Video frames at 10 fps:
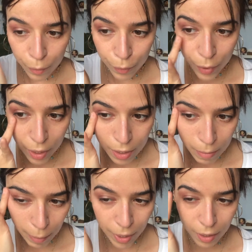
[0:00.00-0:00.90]
because
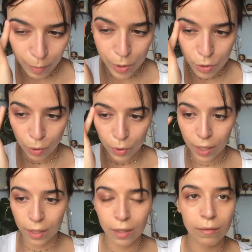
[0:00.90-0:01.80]
my makeup is so
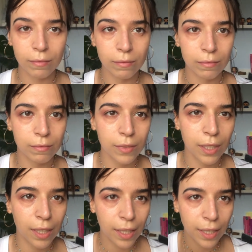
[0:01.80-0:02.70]
like
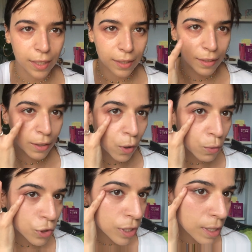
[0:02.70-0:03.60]
clean and
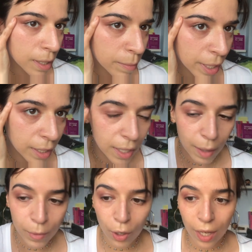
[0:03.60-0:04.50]
consciously made,
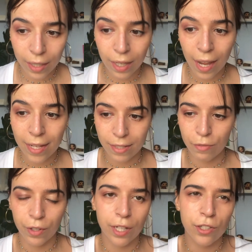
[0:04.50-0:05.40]
I'm not like as
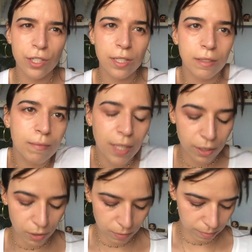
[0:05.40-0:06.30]
afraid. I just
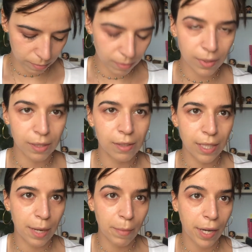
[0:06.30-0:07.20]
like to
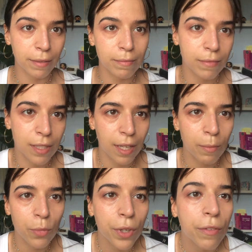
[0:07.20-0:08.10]
let my
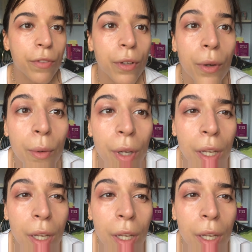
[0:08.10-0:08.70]
skin breathe, you know.